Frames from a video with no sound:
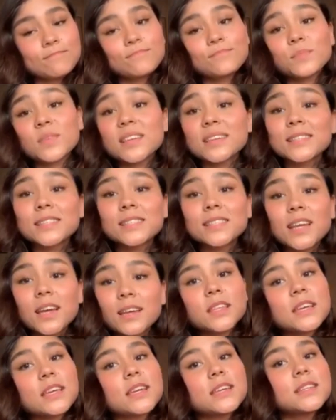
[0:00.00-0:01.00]
Being
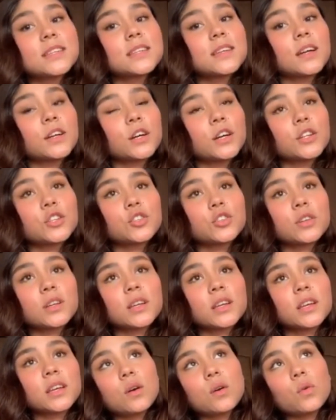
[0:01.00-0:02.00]
stuck in a
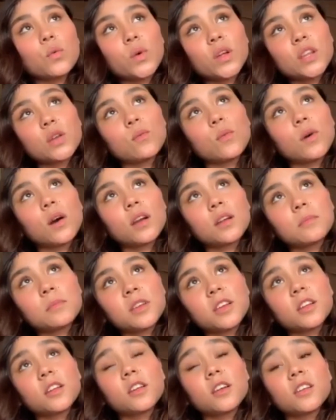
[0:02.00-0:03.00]
country when you want to be
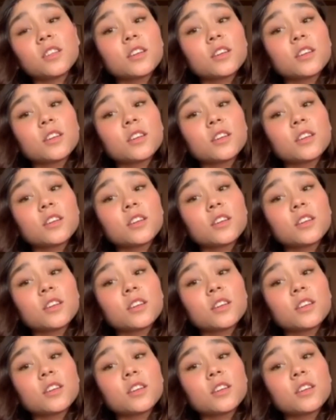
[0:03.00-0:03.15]
in another